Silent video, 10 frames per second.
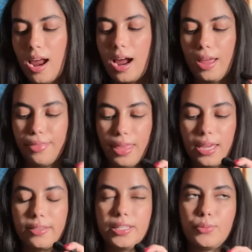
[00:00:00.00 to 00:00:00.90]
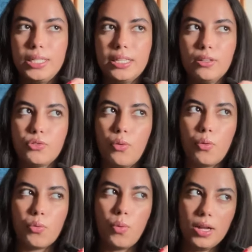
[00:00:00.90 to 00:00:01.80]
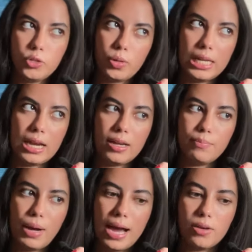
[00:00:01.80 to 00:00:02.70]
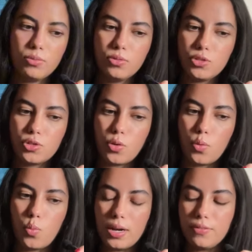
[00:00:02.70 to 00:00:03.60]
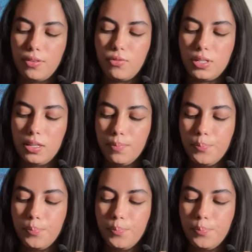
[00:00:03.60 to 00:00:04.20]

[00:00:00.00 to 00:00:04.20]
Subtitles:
I think this retails for £129 or £150.